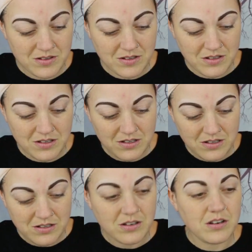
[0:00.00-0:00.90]
and we're going to
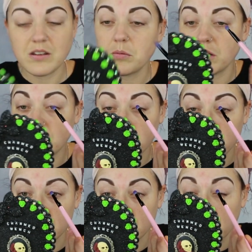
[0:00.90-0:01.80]
apply that
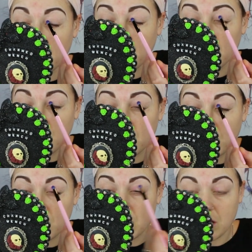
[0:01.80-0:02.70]
on the
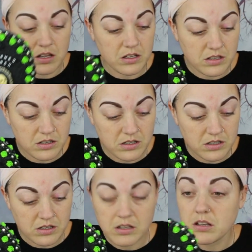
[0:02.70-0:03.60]
inner corner
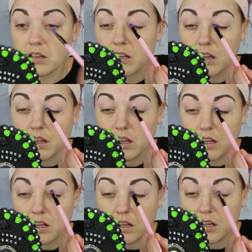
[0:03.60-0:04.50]
and build it up in the
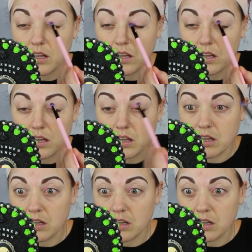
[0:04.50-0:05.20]
crease a little bit.